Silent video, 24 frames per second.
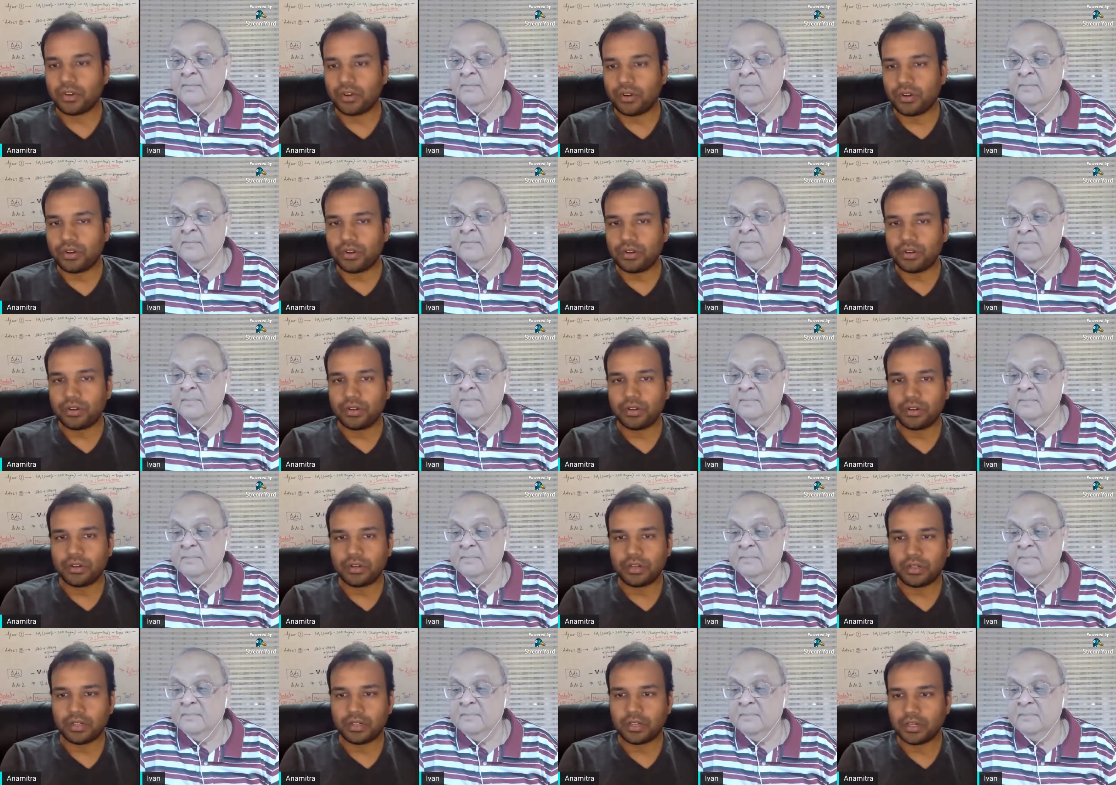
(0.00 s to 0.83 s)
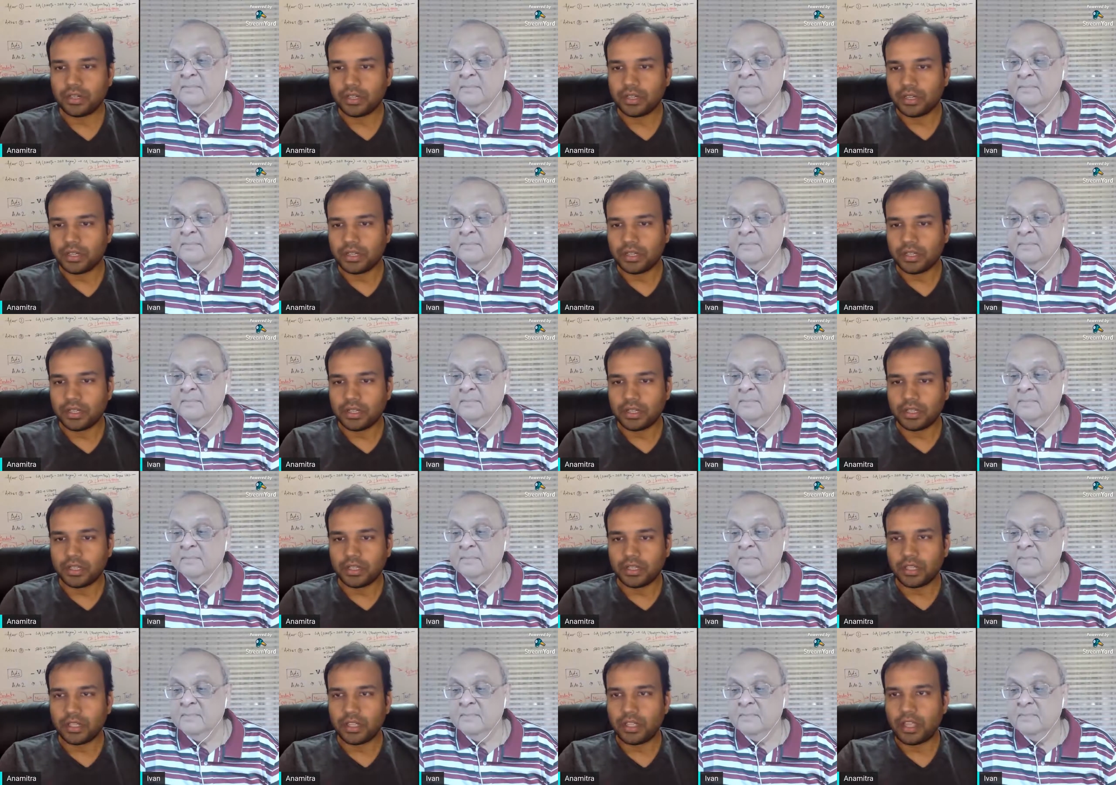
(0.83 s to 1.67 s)
Speaker 1: So,
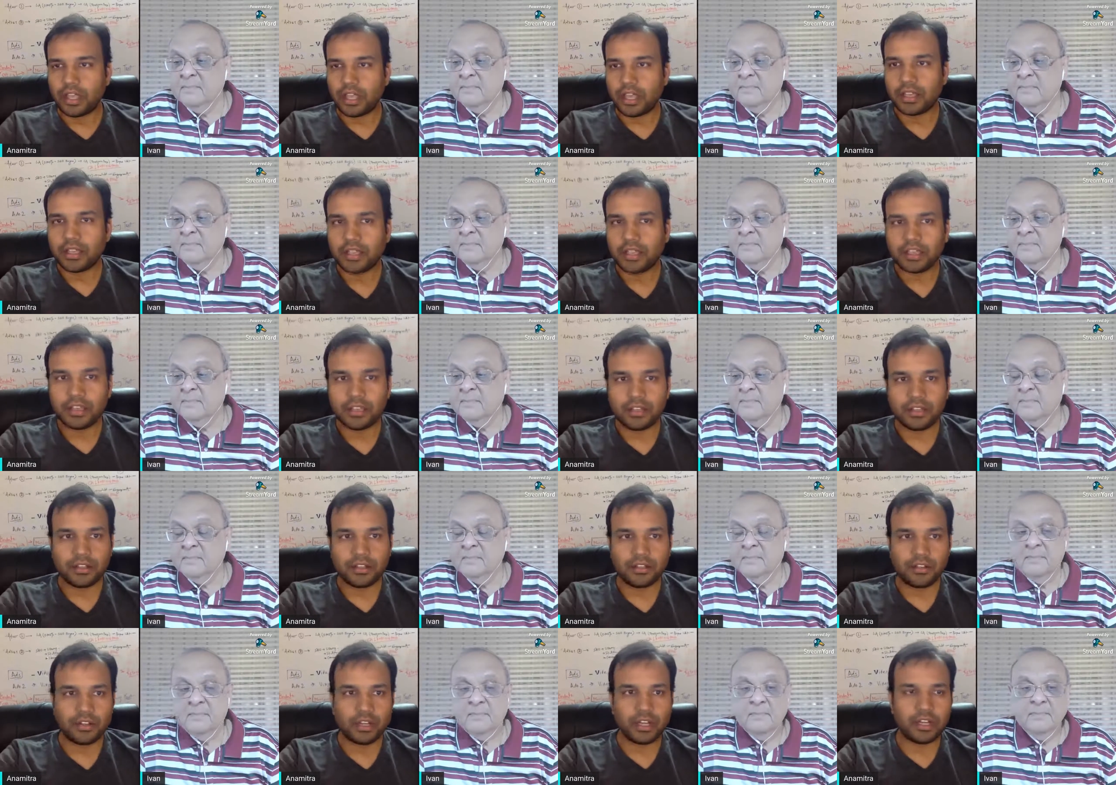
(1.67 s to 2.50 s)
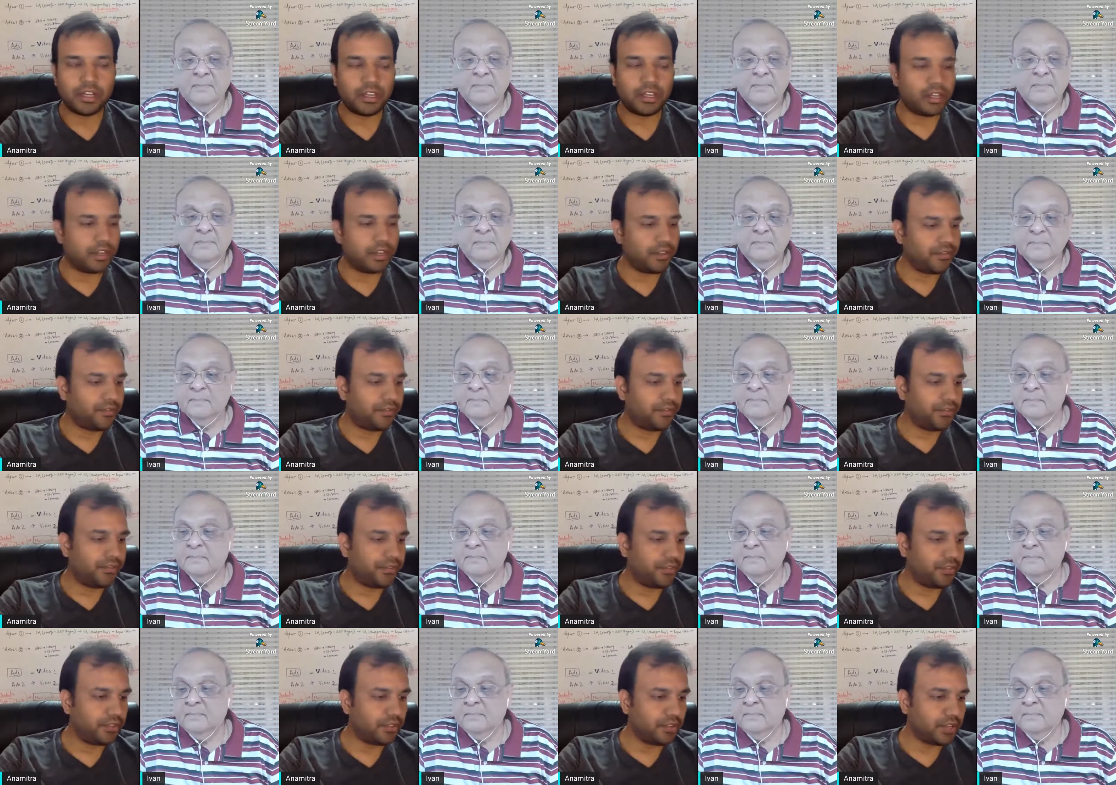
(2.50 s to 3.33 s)
yeah.
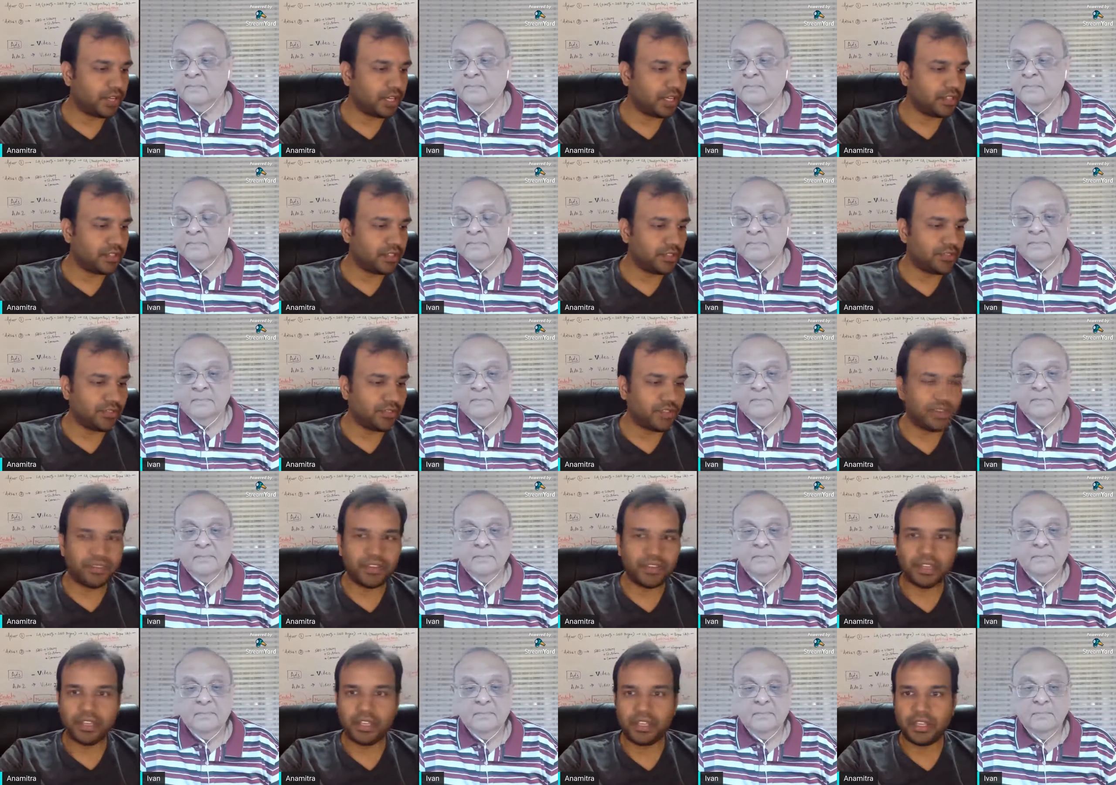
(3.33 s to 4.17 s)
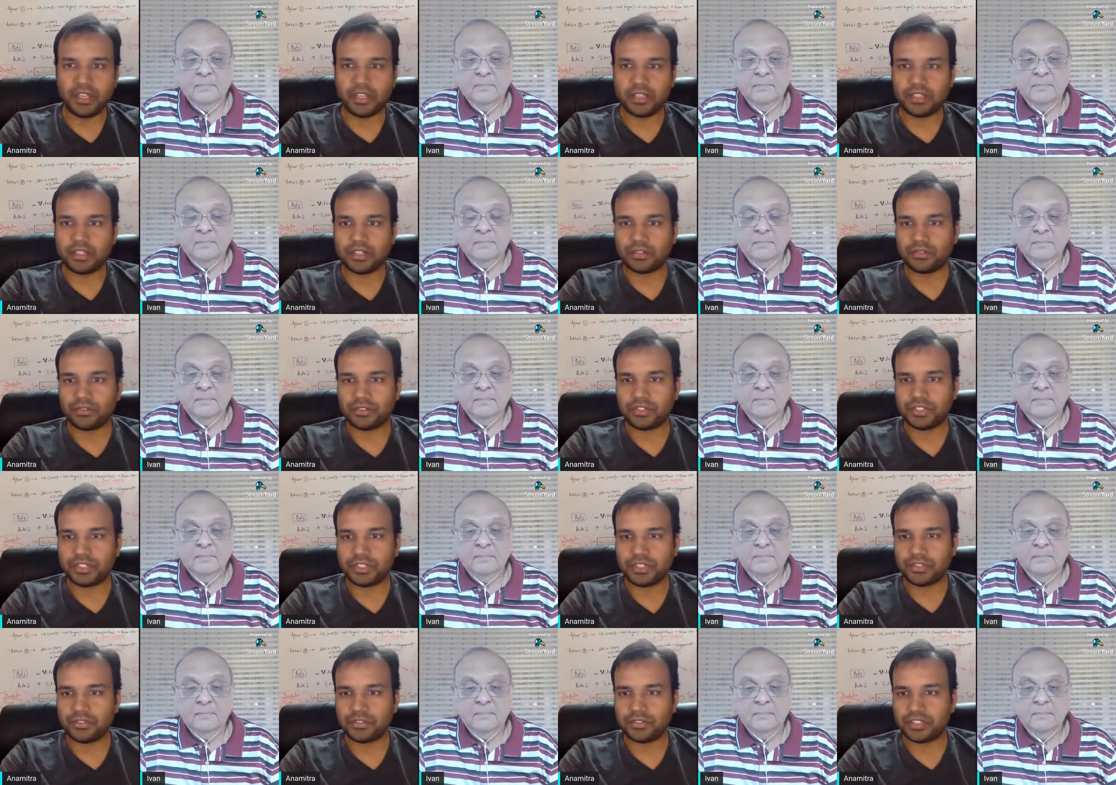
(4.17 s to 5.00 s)
if you guys, if you have any other
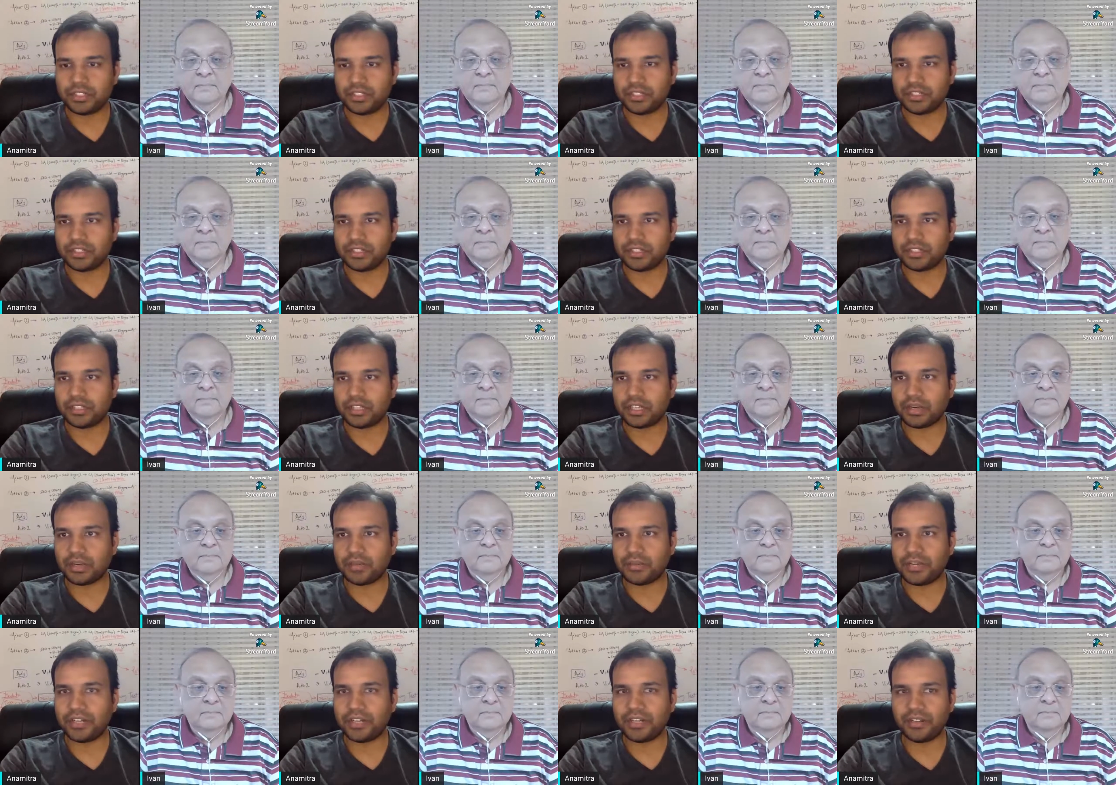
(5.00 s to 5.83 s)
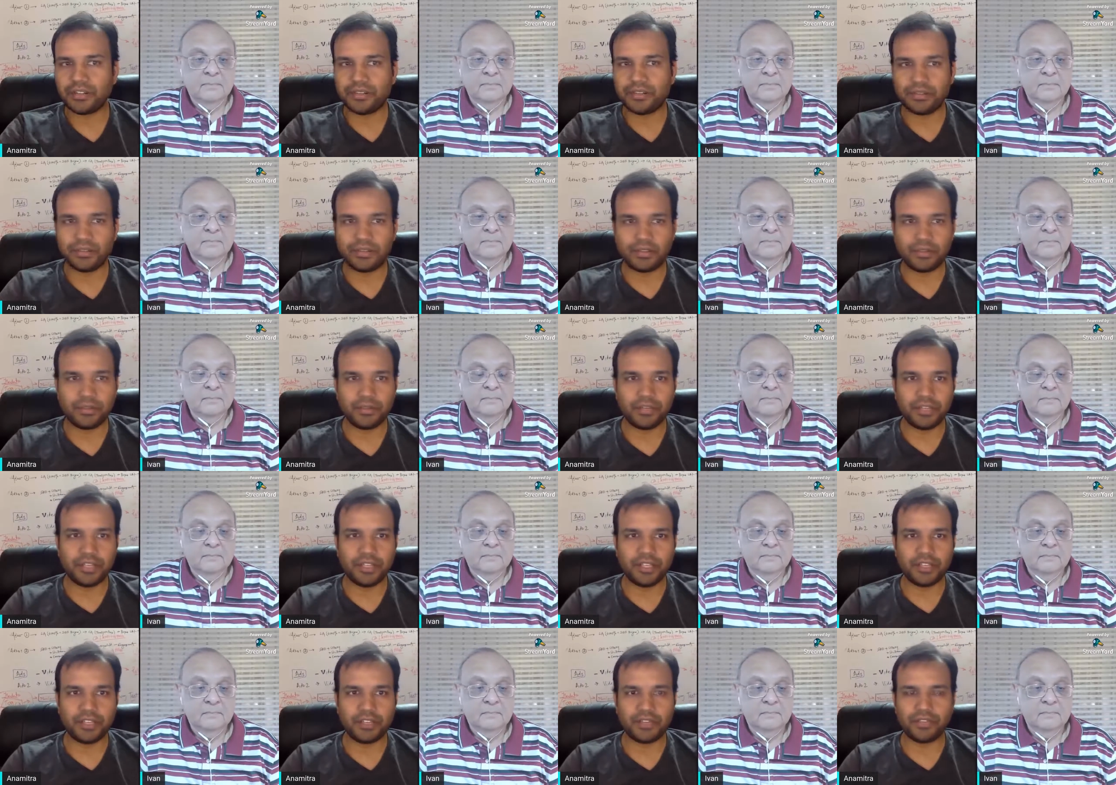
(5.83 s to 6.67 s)
question, you just in the comment. We'll
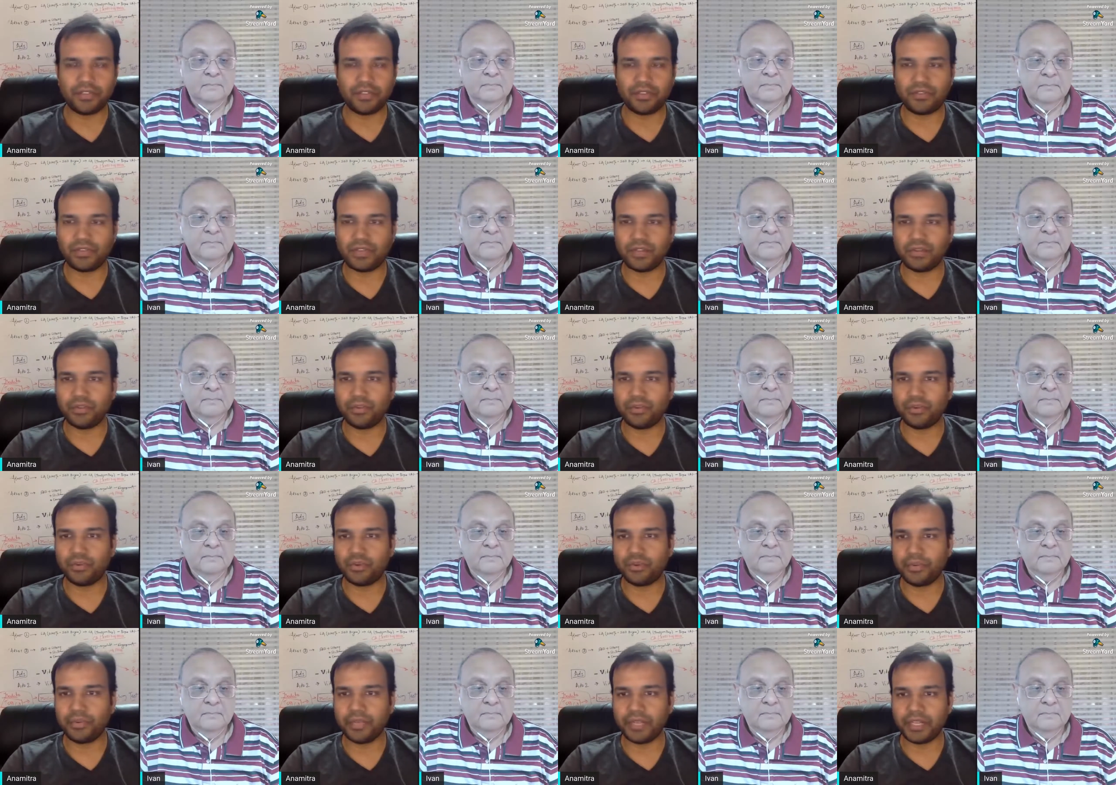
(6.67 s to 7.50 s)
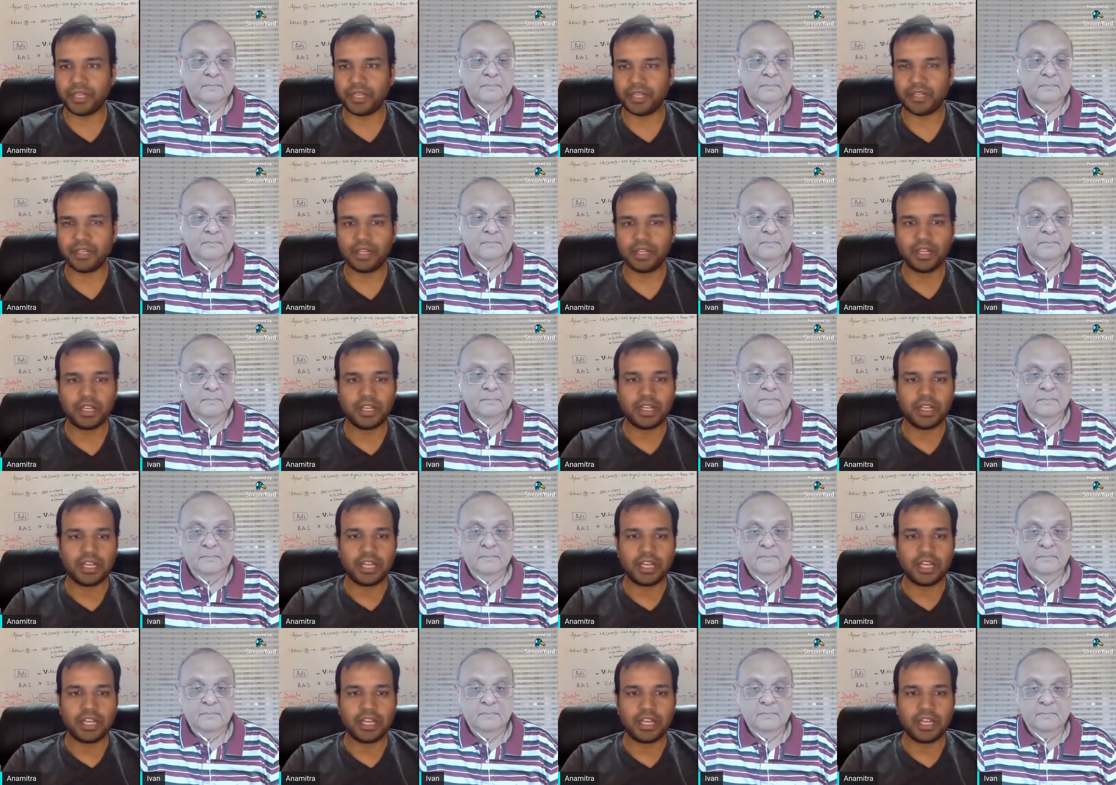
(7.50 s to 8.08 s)
be here for one more minute.